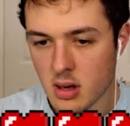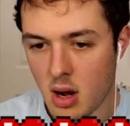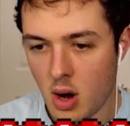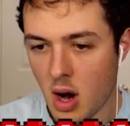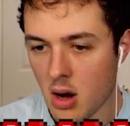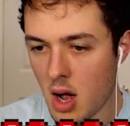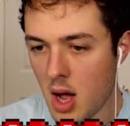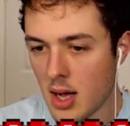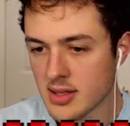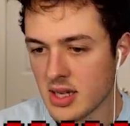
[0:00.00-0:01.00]

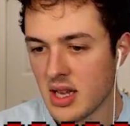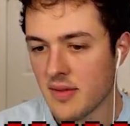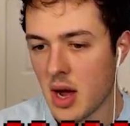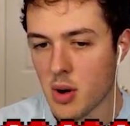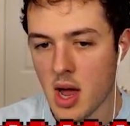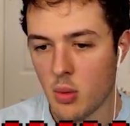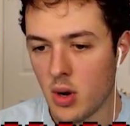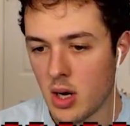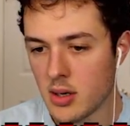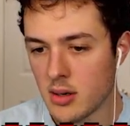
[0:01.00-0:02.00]
Oh, Steve, yeah, we're out of
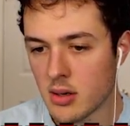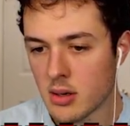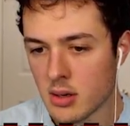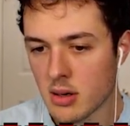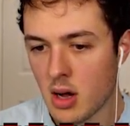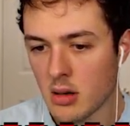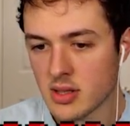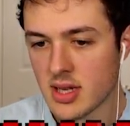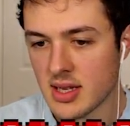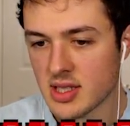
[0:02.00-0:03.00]
wood. Oh,
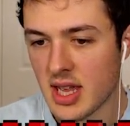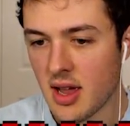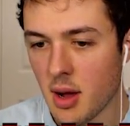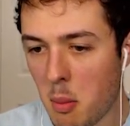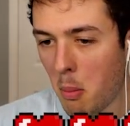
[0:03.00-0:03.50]
Steve.